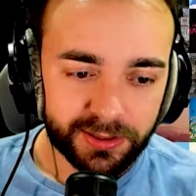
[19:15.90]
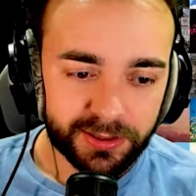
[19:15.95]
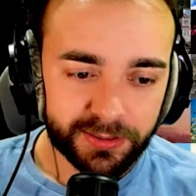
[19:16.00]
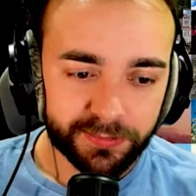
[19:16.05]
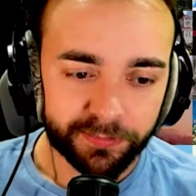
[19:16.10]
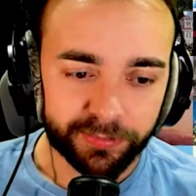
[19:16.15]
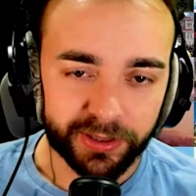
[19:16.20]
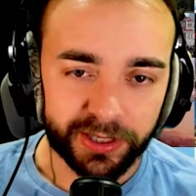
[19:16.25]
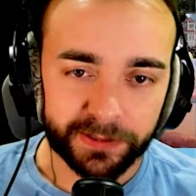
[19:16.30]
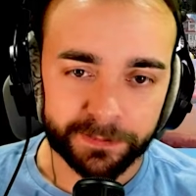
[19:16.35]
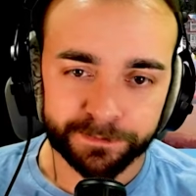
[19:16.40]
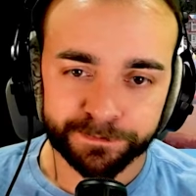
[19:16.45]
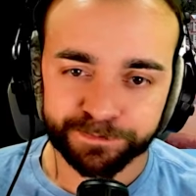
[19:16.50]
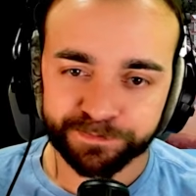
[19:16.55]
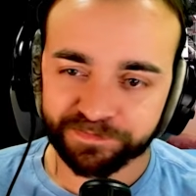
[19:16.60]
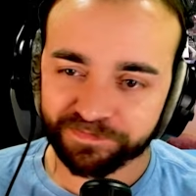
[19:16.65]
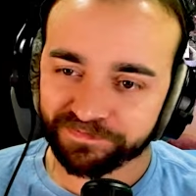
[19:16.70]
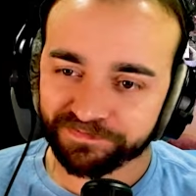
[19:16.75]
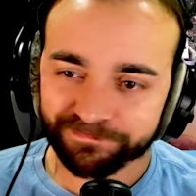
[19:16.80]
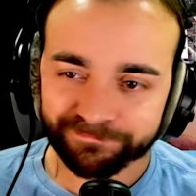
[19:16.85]
But
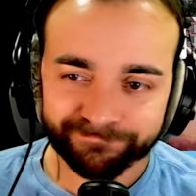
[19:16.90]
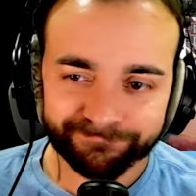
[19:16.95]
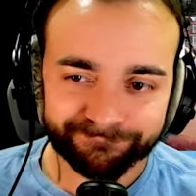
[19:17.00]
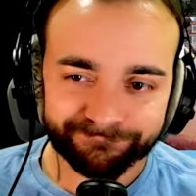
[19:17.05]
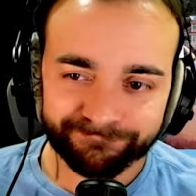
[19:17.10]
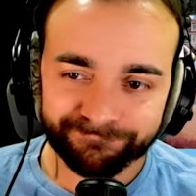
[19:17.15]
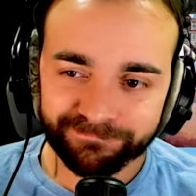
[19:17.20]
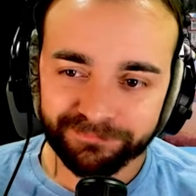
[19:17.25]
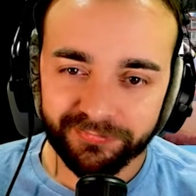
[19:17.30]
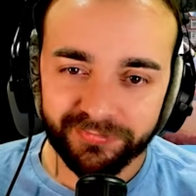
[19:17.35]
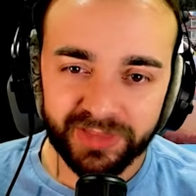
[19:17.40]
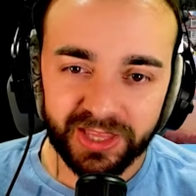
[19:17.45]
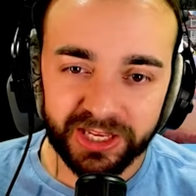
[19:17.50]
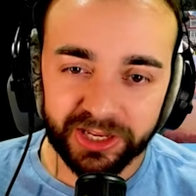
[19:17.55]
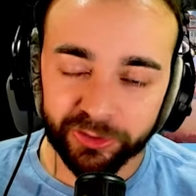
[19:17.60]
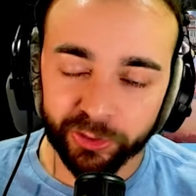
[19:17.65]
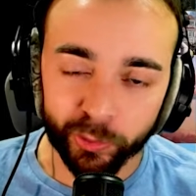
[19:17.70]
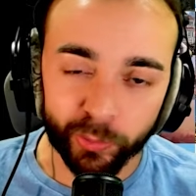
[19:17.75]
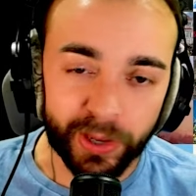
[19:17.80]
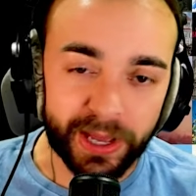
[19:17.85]

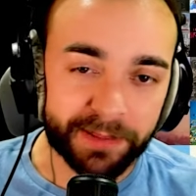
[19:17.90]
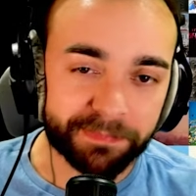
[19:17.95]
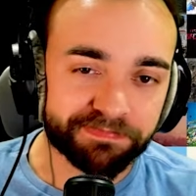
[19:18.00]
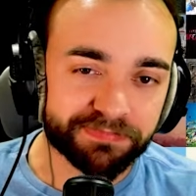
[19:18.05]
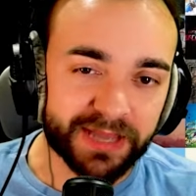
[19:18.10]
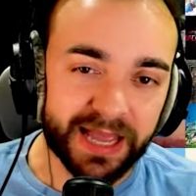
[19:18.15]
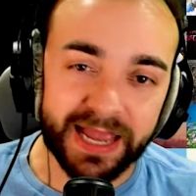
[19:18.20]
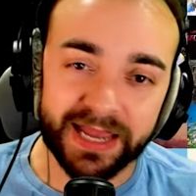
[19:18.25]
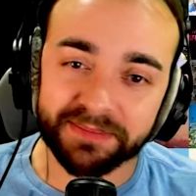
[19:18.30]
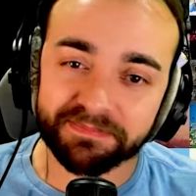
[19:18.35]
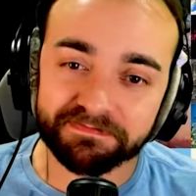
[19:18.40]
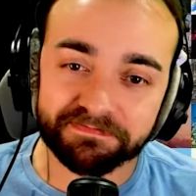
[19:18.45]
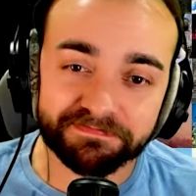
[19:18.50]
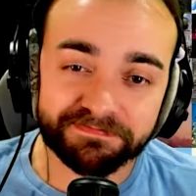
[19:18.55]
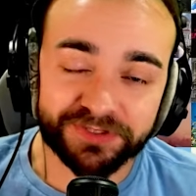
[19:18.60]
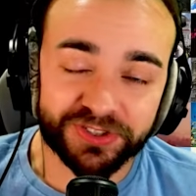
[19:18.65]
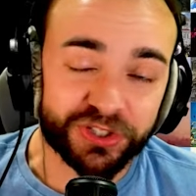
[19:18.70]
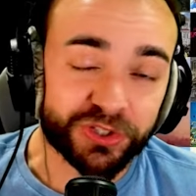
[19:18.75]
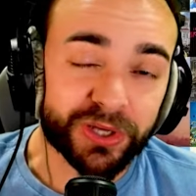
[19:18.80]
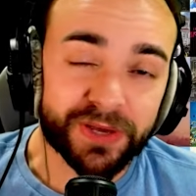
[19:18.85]
either way, I
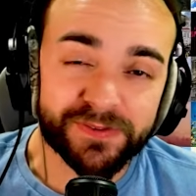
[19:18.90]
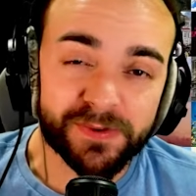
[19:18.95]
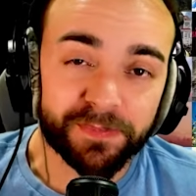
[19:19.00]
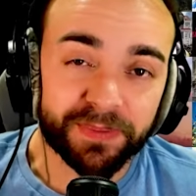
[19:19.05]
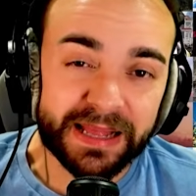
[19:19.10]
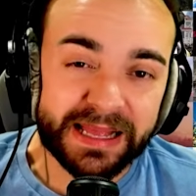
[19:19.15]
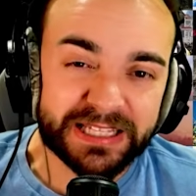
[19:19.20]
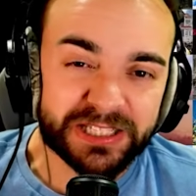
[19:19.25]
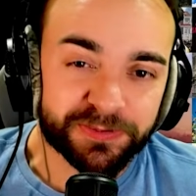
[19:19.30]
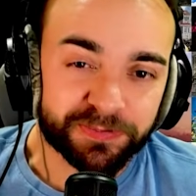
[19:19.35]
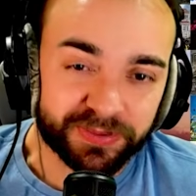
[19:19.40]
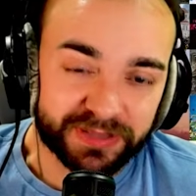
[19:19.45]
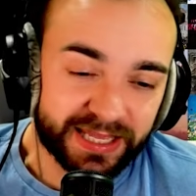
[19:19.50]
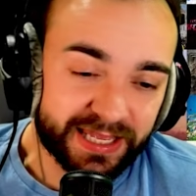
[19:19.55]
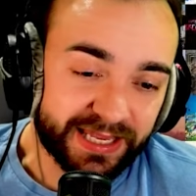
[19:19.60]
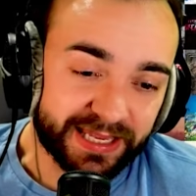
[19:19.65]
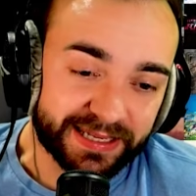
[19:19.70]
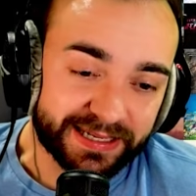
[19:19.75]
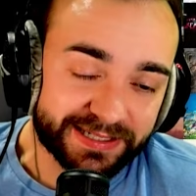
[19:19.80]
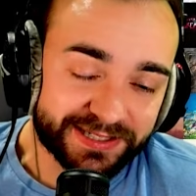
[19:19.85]
still have a blast playing it.